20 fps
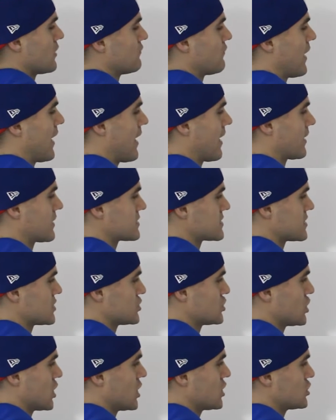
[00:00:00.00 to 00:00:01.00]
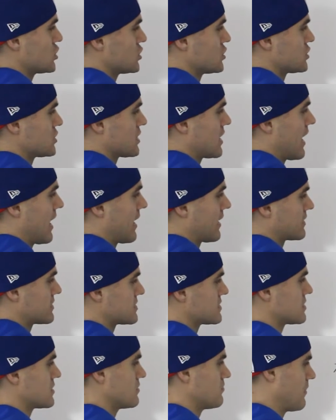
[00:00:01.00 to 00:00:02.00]
of x and change it to
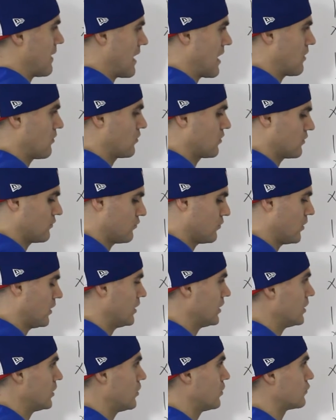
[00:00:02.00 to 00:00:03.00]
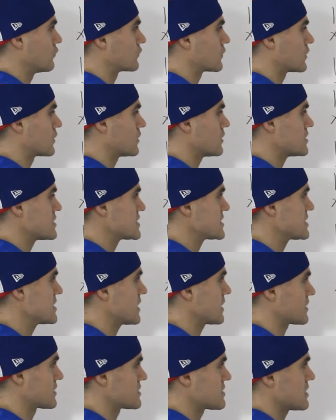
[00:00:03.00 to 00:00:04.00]
x to the power of 1 over
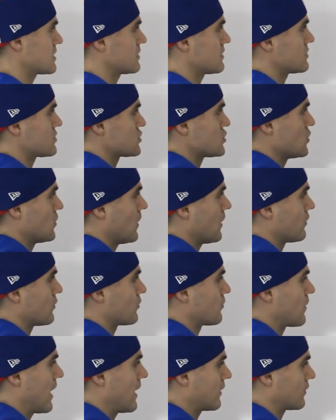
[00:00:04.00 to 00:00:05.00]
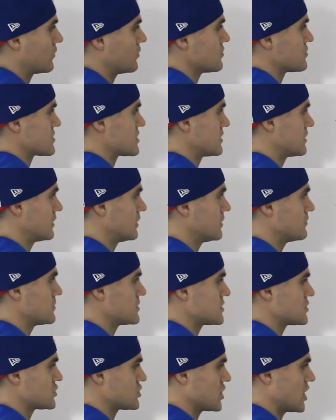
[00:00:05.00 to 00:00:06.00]
6. And there's no other radicals in the
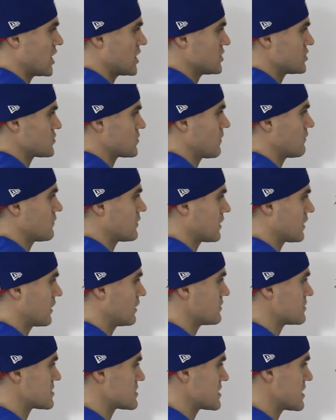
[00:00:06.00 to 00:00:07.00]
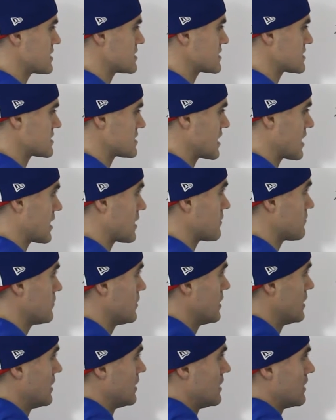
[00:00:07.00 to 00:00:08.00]
limit to change, so everything else stays the same.
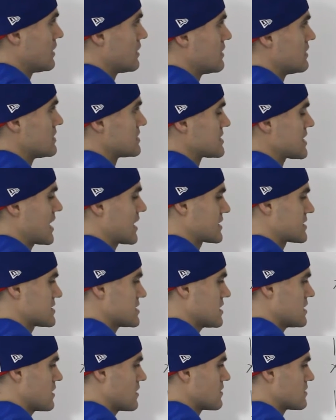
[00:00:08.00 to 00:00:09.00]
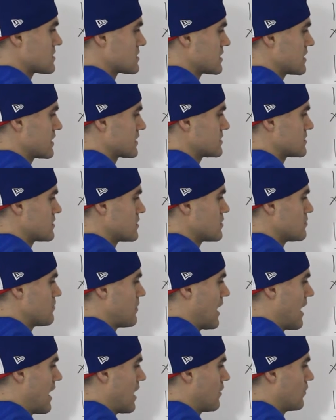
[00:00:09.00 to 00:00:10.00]
This x here is like to the
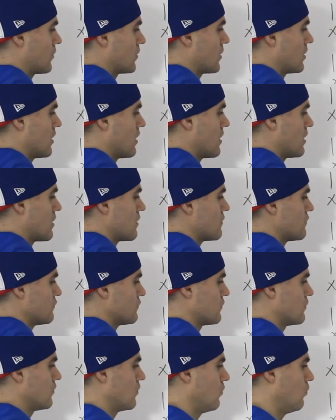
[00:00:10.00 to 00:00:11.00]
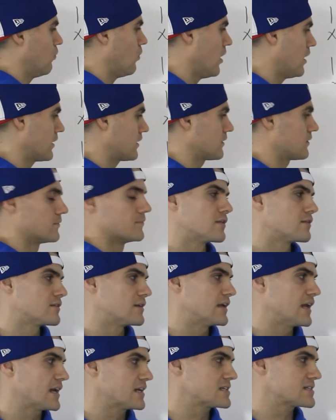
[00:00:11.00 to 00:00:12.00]
power of 1. The
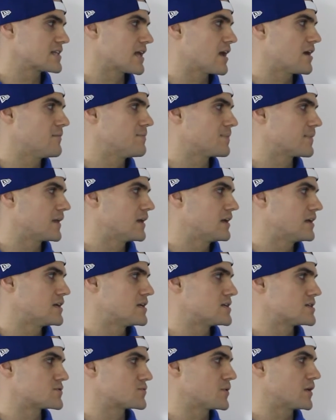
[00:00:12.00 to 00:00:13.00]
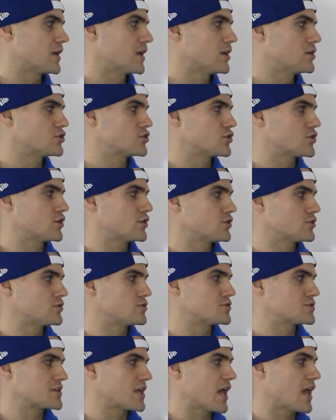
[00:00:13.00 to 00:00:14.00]
next step is we
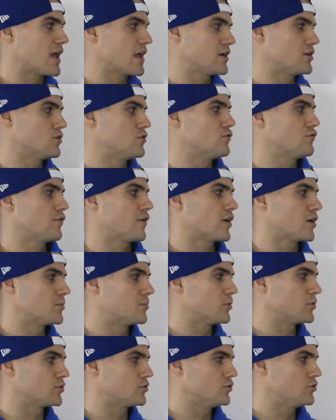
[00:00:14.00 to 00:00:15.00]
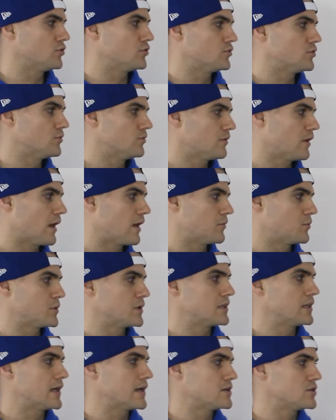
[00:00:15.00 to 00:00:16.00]
introduce a new variable u and
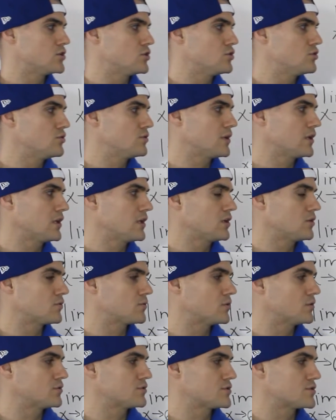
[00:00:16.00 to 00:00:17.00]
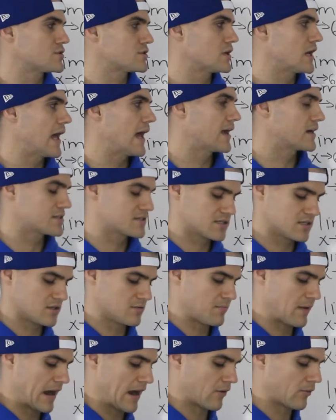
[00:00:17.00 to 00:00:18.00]
we let u equal to x to
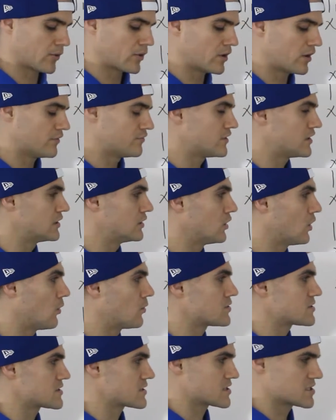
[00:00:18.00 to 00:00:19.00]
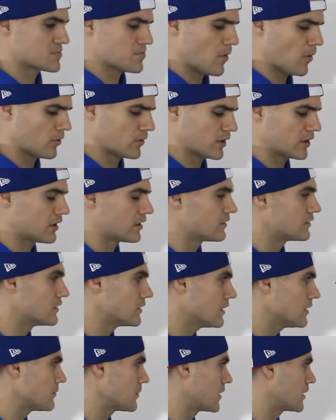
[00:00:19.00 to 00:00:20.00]
the power of the lowest exponent in the
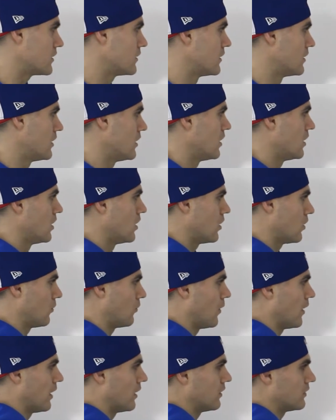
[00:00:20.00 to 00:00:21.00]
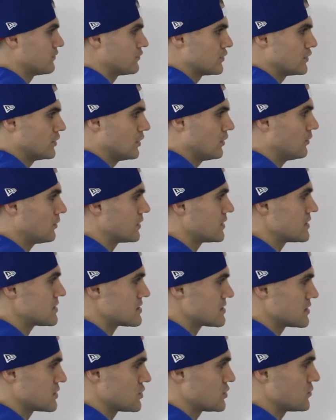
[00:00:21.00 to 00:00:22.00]
limit. Well, if you
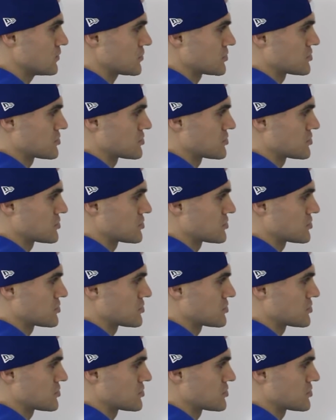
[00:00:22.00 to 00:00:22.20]
notice, the two